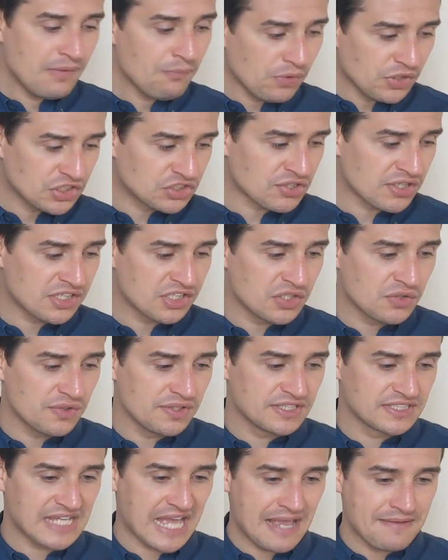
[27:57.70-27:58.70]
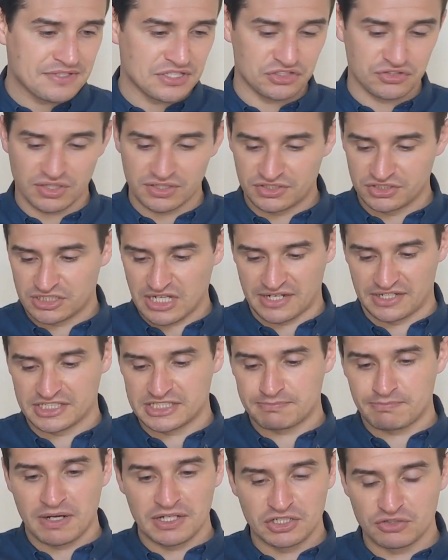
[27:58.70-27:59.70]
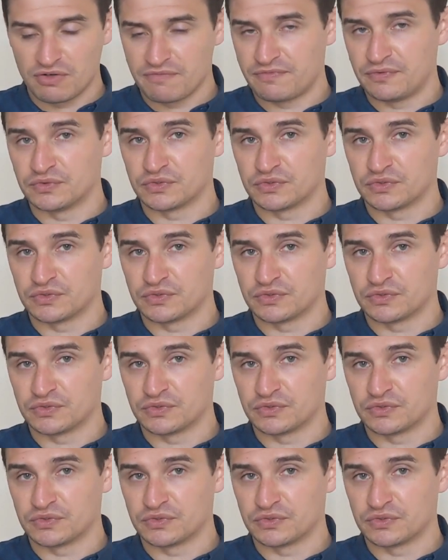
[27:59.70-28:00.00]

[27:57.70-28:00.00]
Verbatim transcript: And what you're trying to do in this game is you're trying to kind of spread your